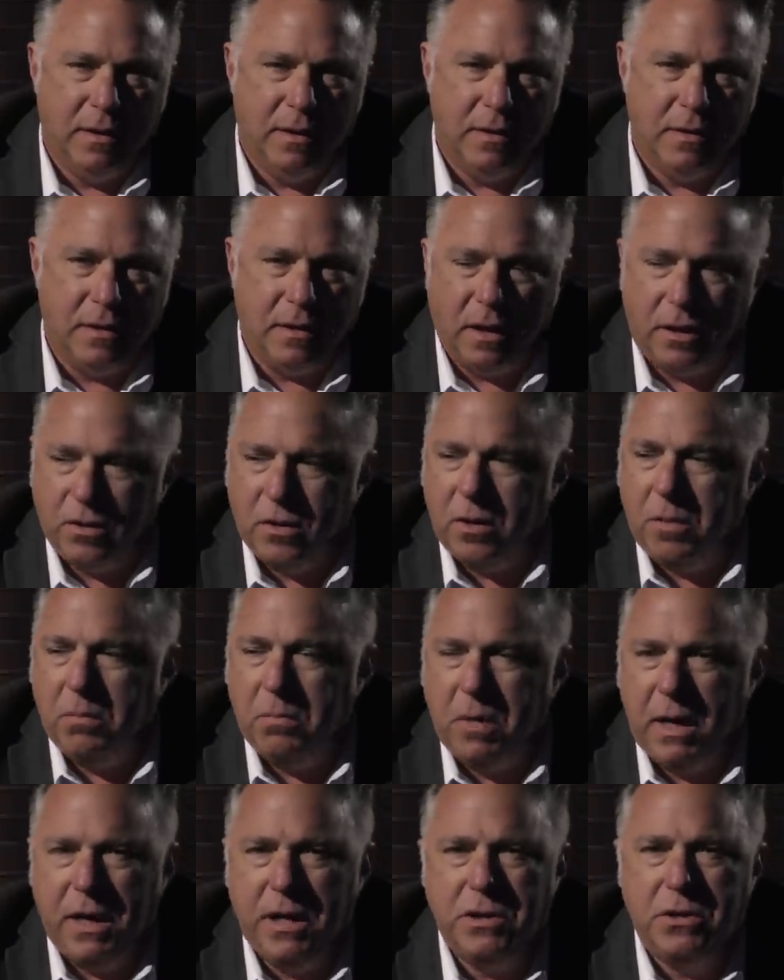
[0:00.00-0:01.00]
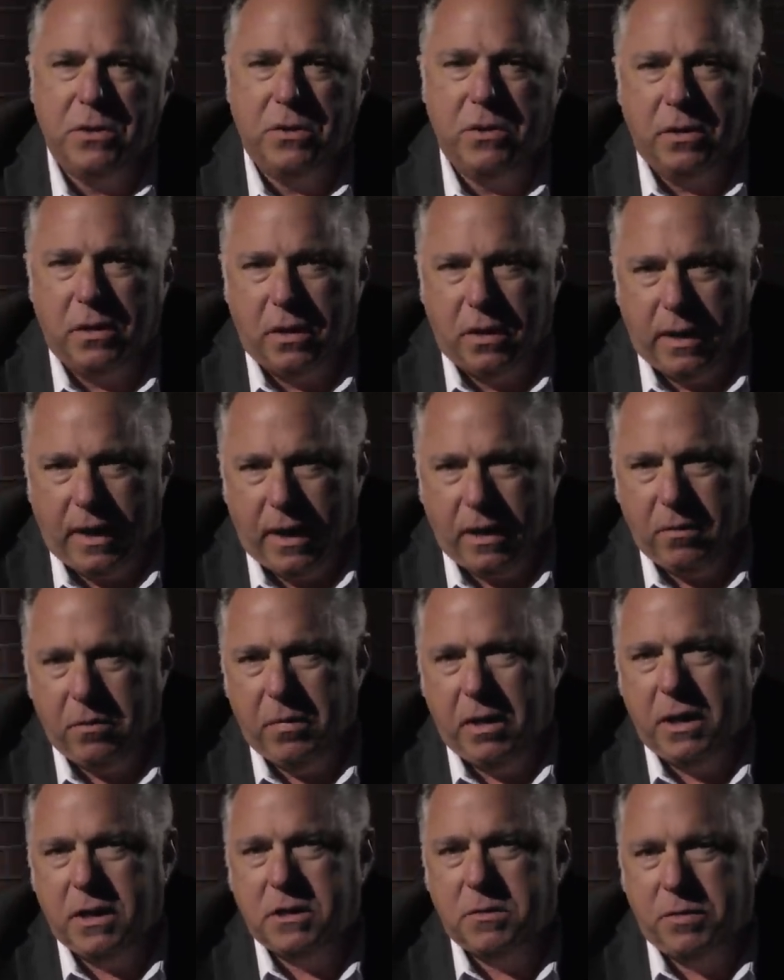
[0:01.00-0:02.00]
It's another major Latin
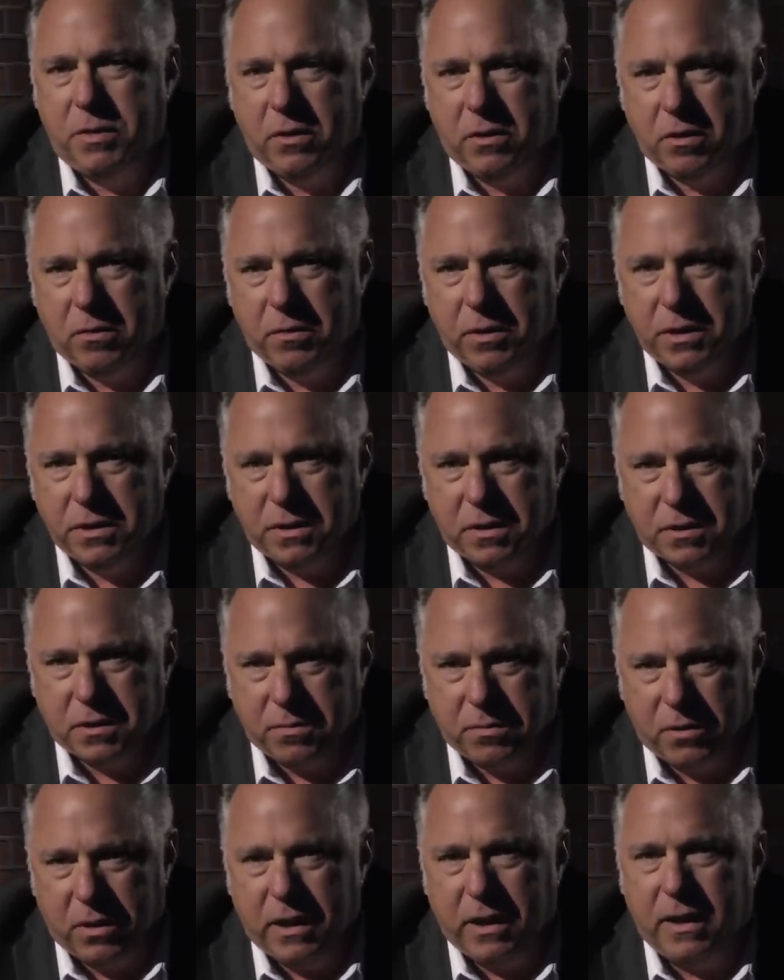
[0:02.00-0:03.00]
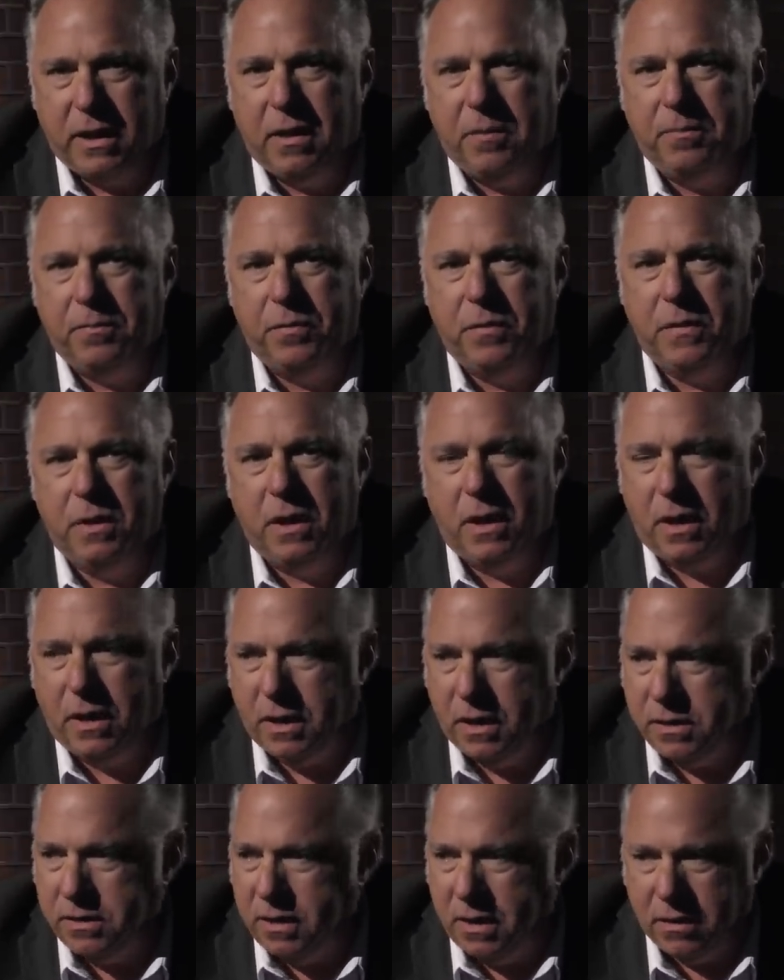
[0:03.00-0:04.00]
Mass pilgrimage is springing up
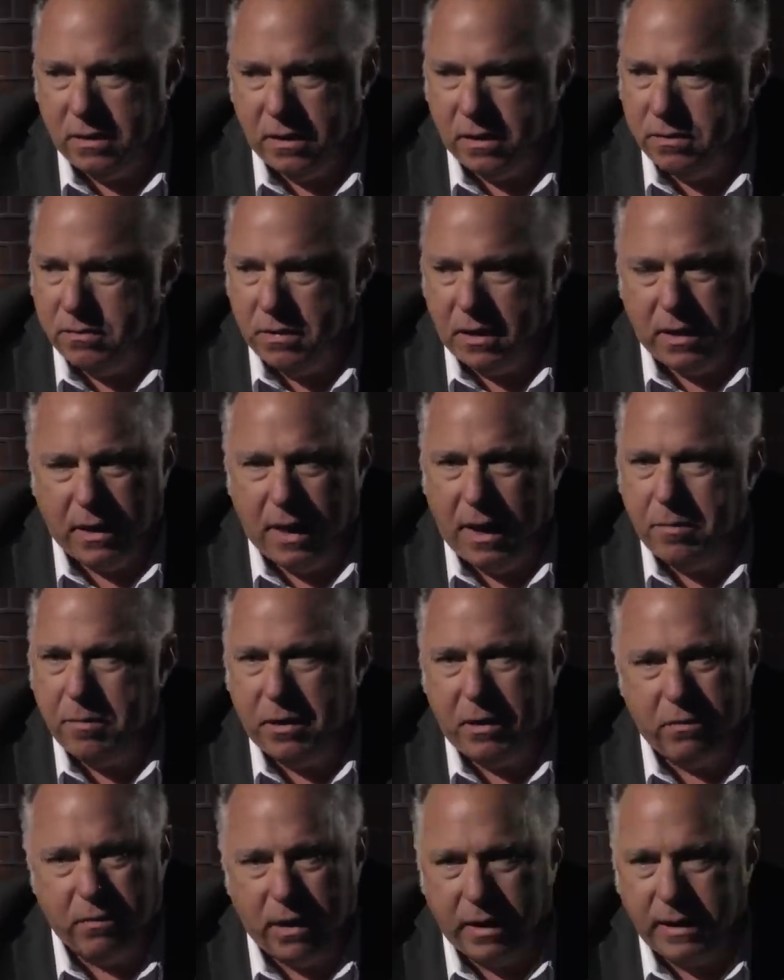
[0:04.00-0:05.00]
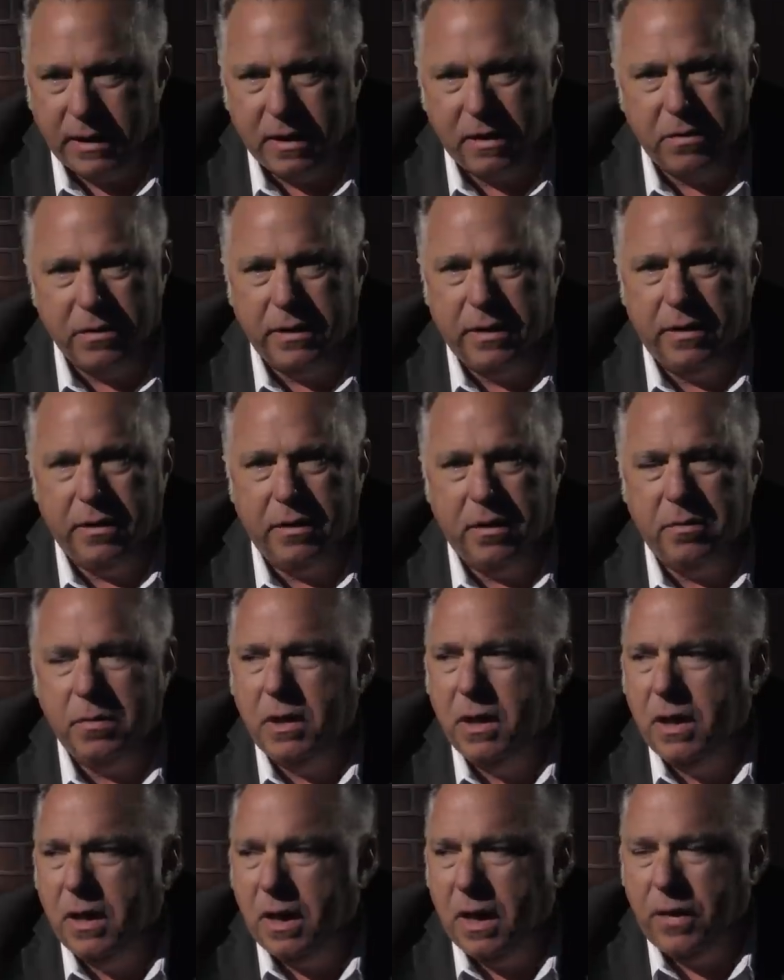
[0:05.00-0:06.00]
and happening right now in
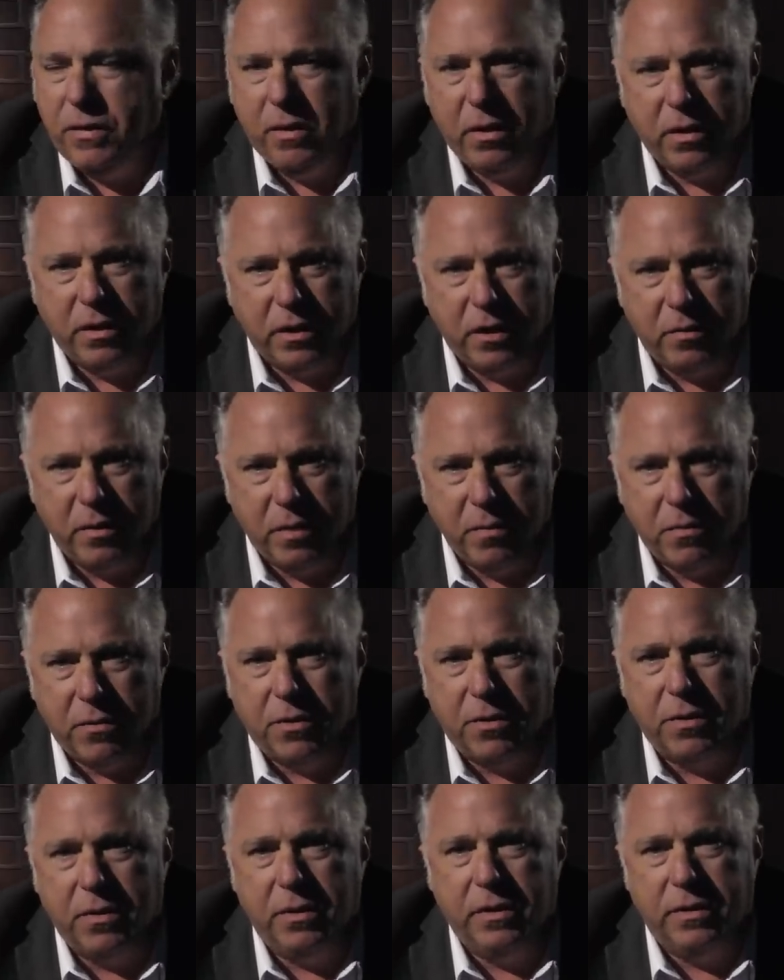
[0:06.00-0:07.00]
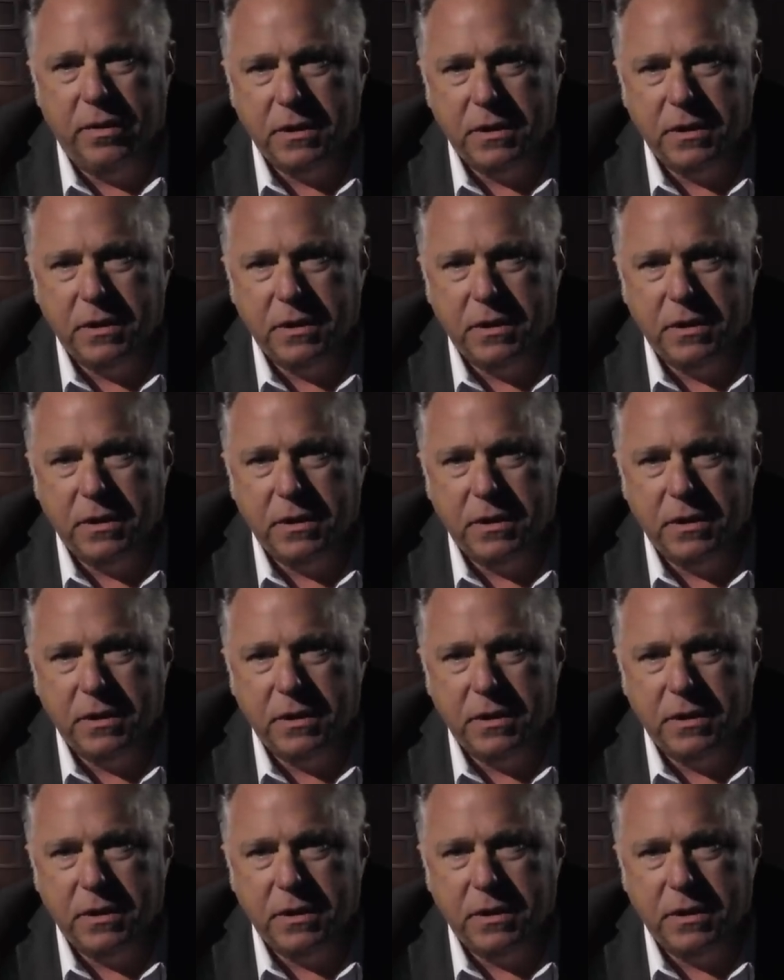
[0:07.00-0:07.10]
Europe, and there are going to be more.